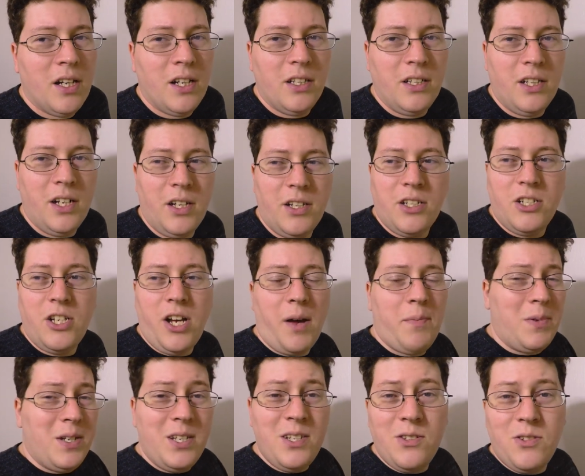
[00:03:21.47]
you know, a
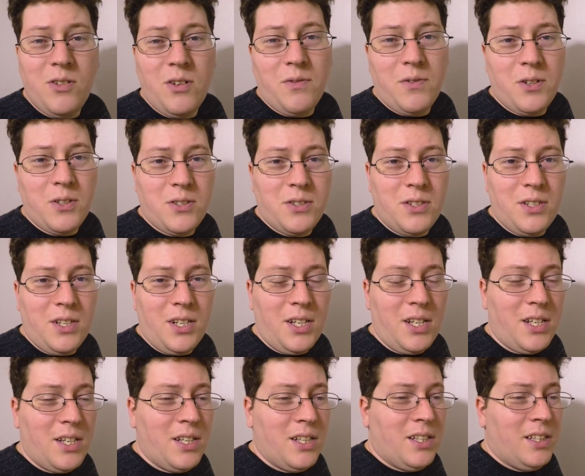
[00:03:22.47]
Japanese
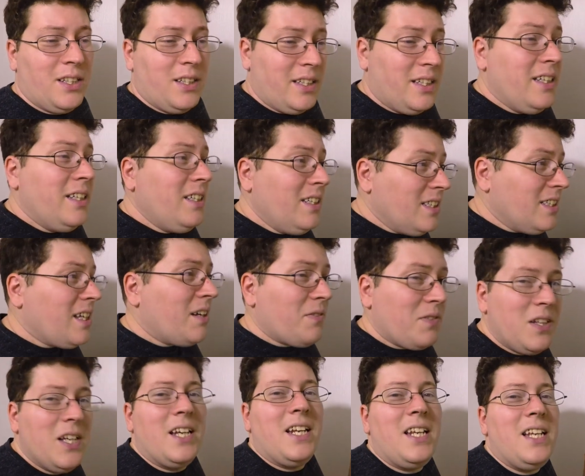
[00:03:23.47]
university, you'll
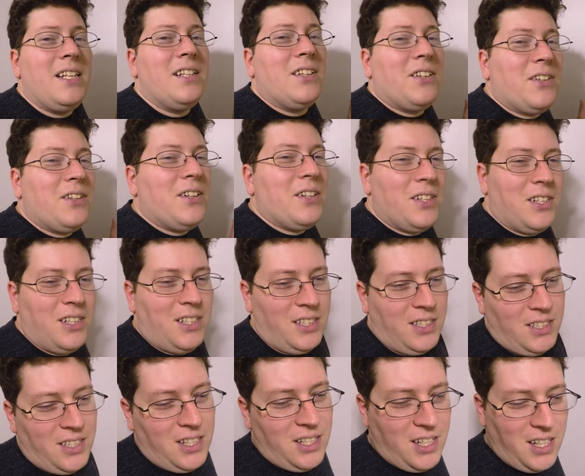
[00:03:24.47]
definitely need to learn
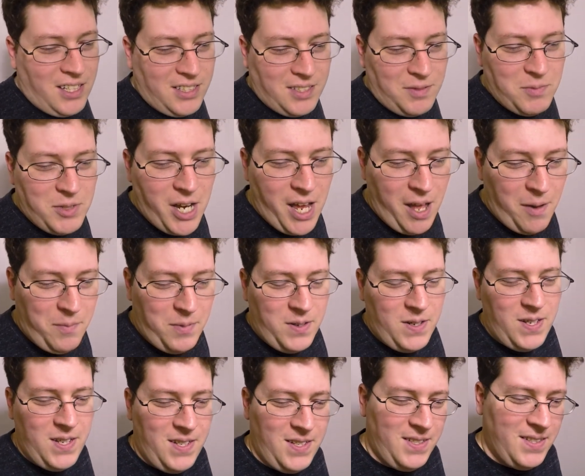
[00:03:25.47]
uh, some
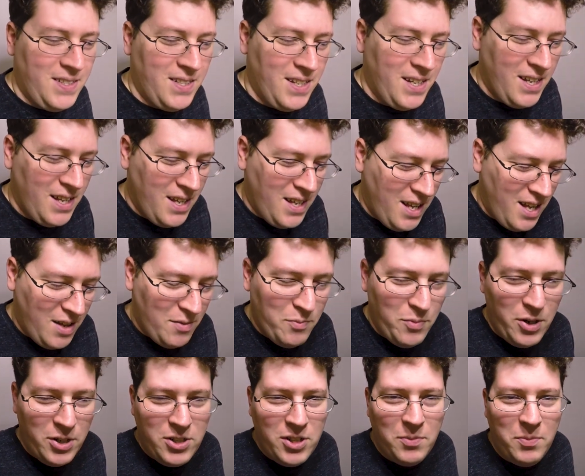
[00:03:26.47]
Japanese and
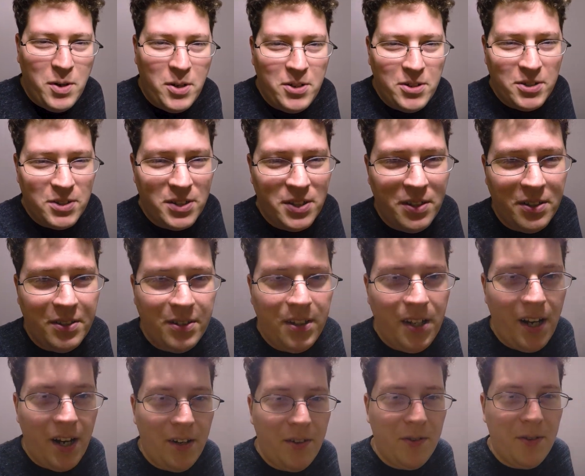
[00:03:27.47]
brush up on your skills
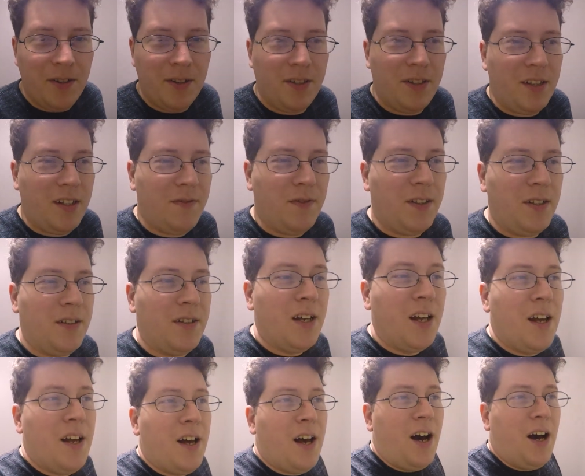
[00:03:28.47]
there in order to even
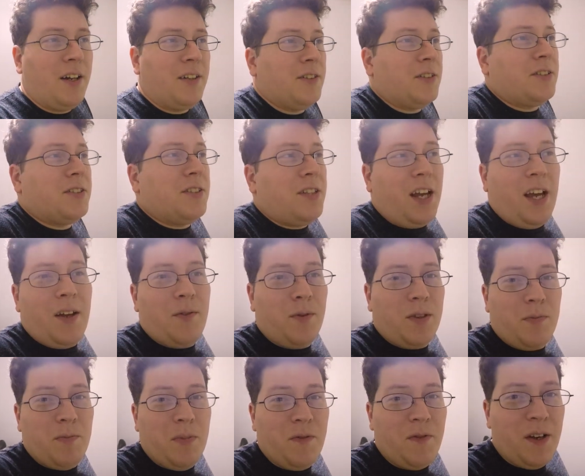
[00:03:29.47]
understand
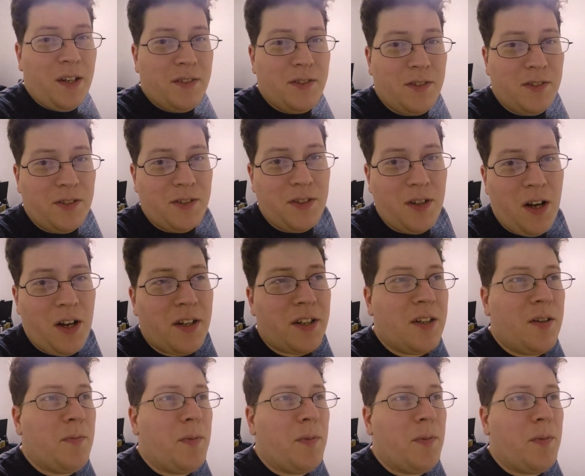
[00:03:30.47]
what the professors are talking